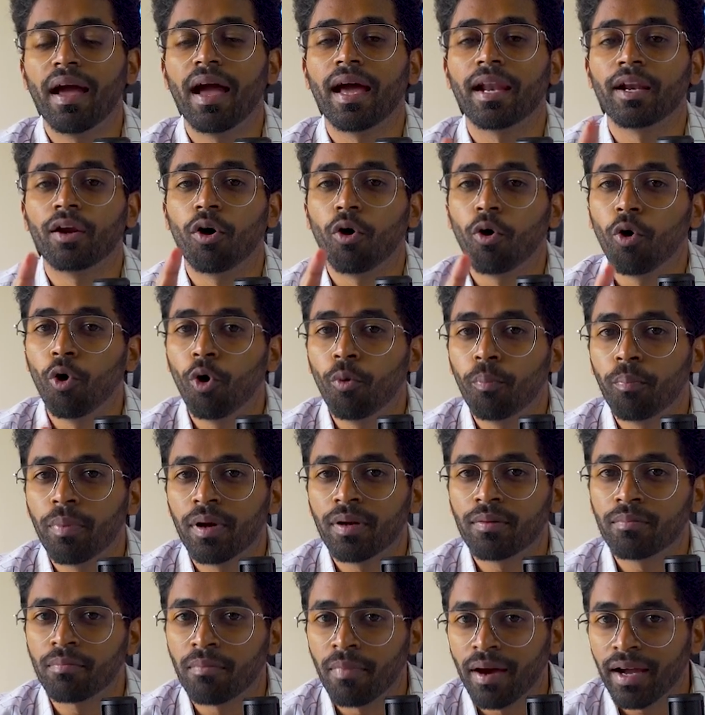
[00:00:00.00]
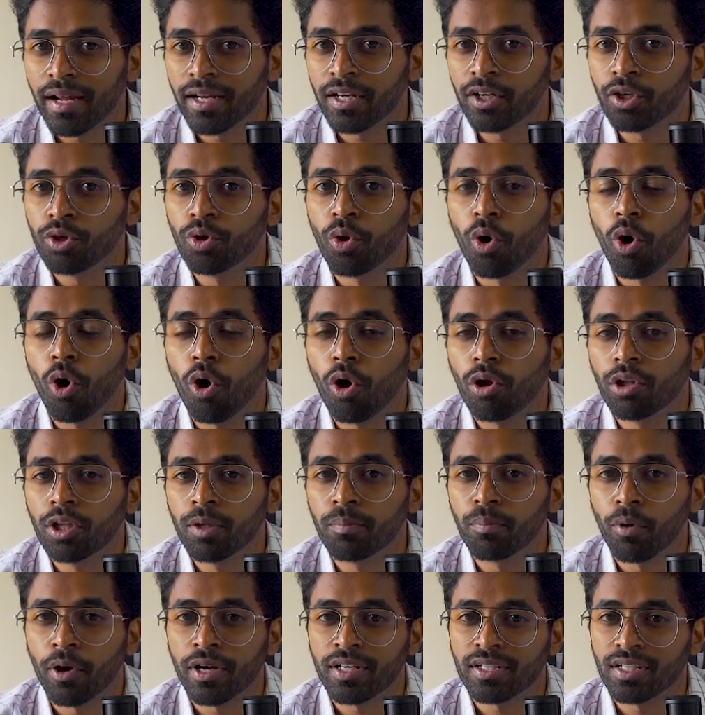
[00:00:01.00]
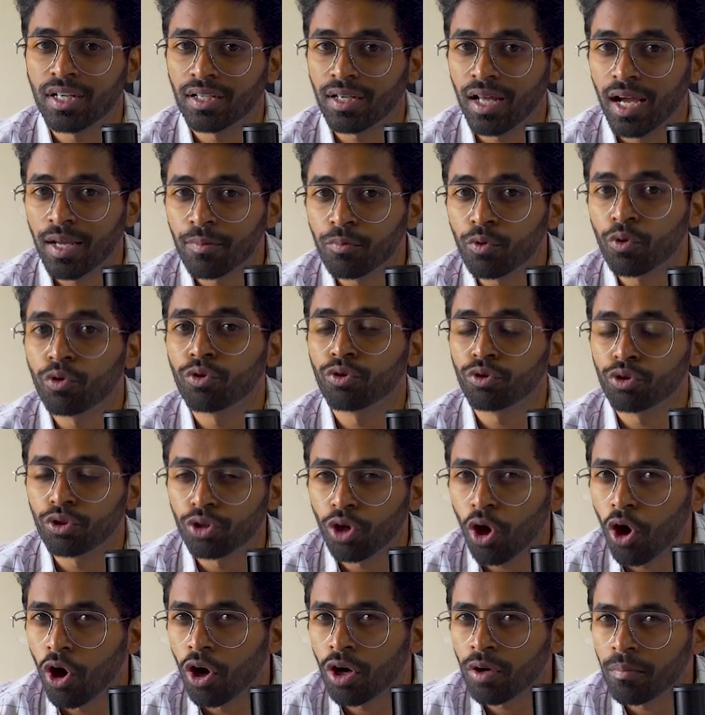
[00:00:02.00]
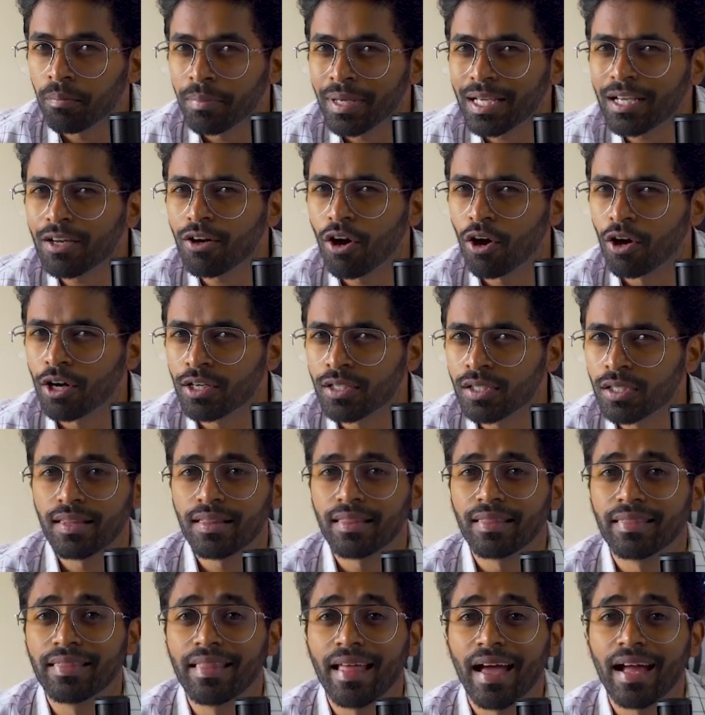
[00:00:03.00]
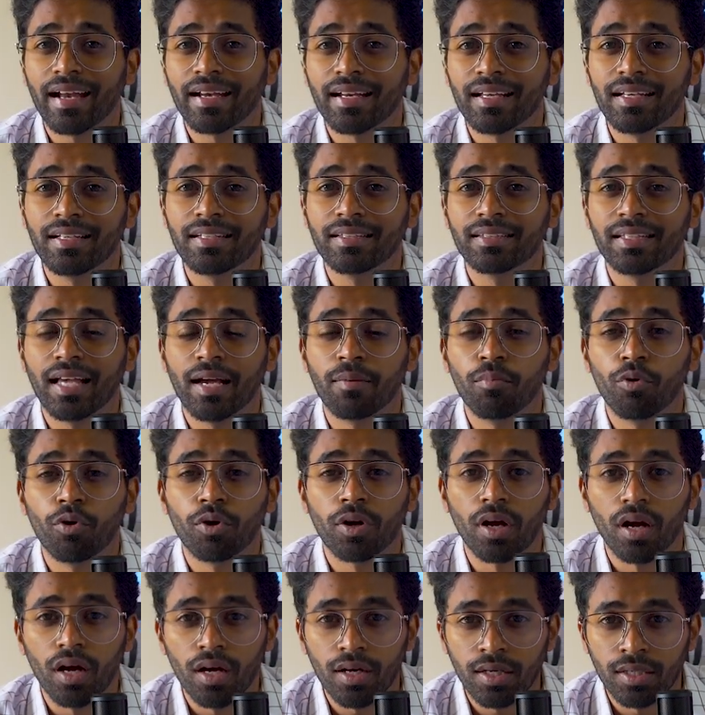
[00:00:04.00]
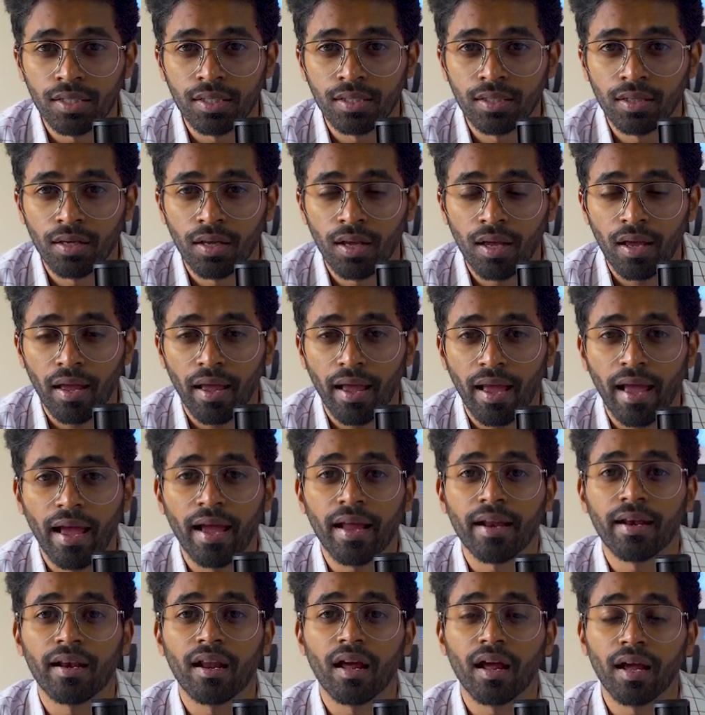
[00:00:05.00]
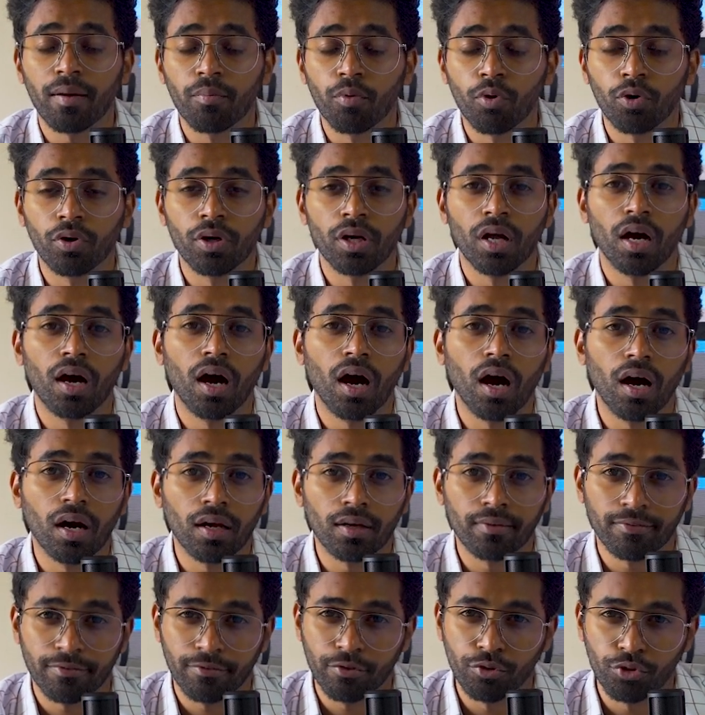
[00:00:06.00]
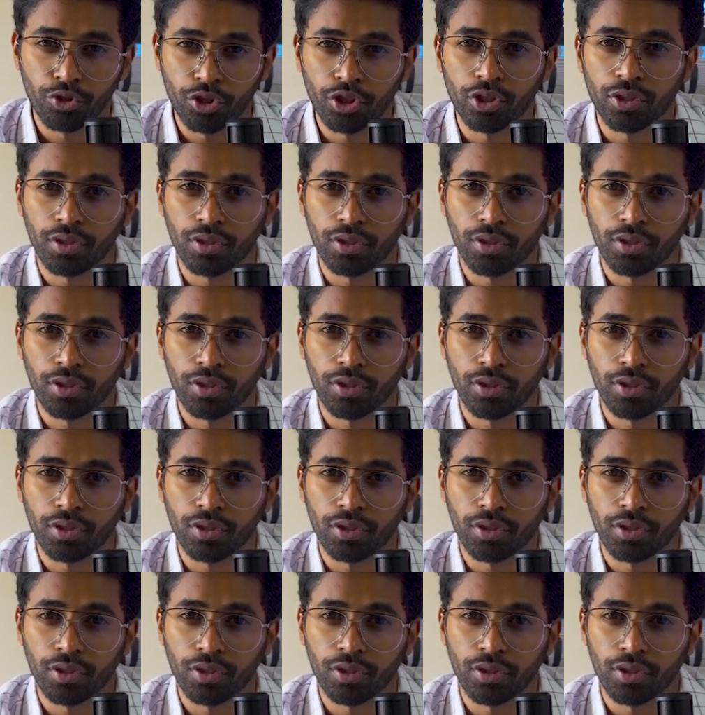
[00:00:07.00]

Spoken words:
an open mind to all the points that I'm going to talk, because that is about us and about our future.